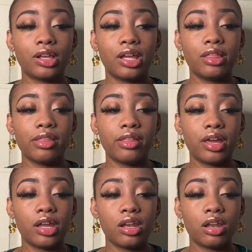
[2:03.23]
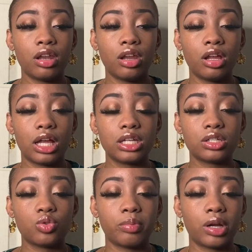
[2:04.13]
and then I just
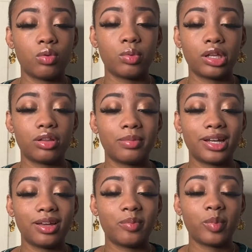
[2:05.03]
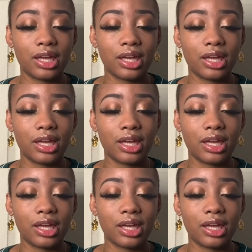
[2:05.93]
hope I don't wake nobody up.